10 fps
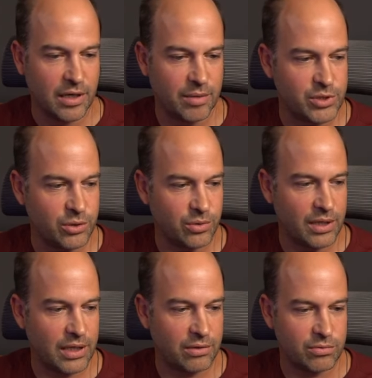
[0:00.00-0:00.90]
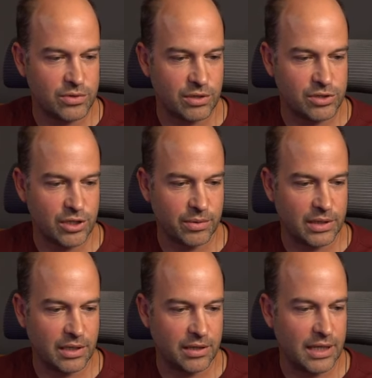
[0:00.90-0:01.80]
I'm sure they're also
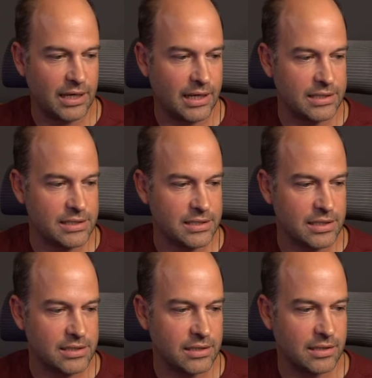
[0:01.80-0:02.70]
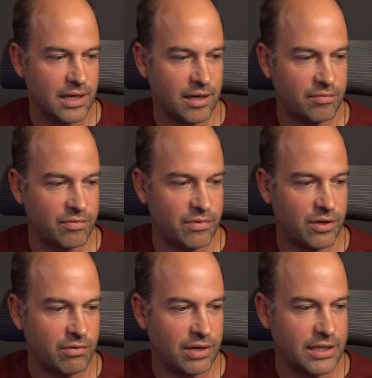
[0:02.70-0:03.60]
showing that their lens doesn't have
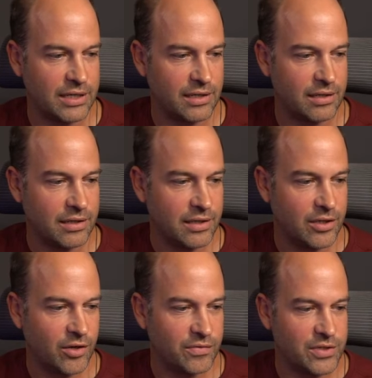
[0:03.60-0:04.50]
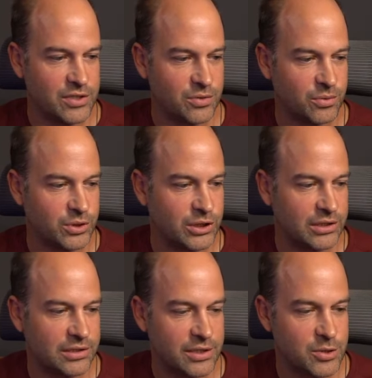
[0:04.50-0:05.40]
a great deal of
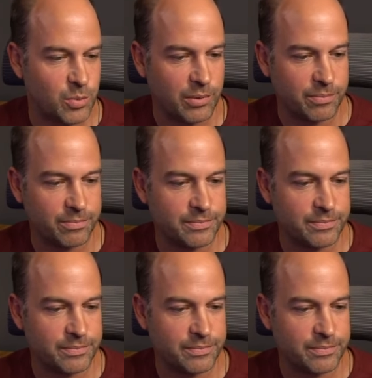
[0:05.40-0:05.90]
distortion as well.